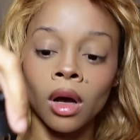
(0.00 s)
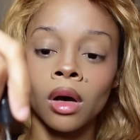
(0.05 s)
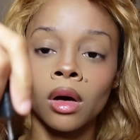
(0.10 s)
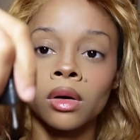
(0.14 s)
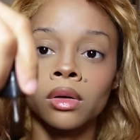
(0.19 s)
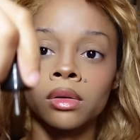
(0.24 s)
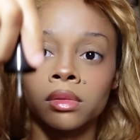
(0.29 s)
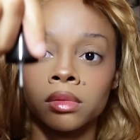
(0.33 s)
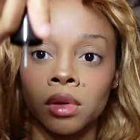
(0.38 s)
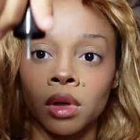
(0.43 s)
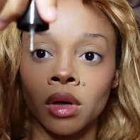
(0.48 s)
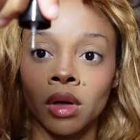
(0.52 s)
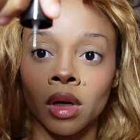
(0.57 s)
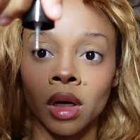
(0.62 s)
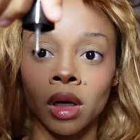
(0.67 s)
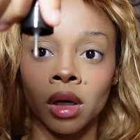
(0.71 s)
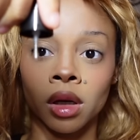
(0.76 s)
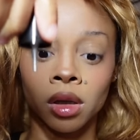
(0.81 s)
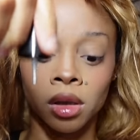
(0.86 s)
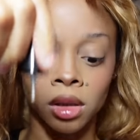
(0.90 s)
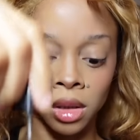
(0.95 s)
oh,
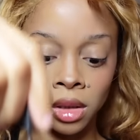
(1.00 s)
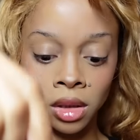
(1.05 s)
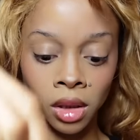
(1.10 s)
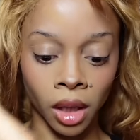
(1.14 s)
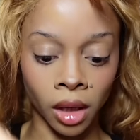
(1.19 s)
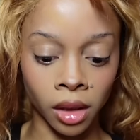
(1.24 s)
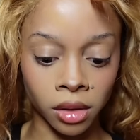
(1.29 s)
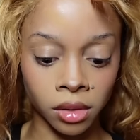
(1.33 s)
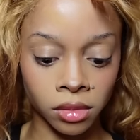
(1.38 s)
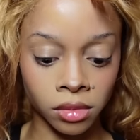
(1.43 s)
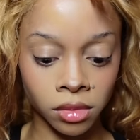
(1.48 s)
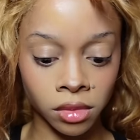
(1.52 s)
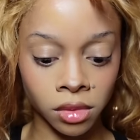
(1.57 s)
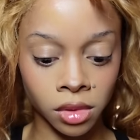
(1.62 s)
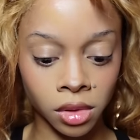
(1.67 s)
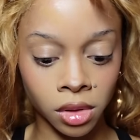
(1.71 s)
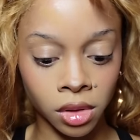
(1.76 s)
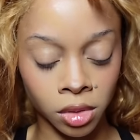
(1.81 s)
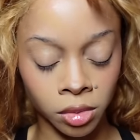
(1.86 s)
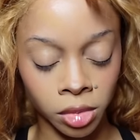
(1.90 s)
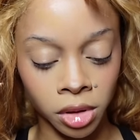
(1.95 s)
okay, and that
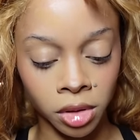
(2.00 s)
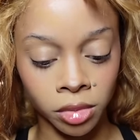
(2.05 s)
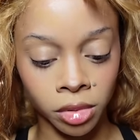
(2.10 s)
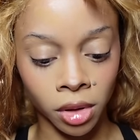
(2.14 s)
could be the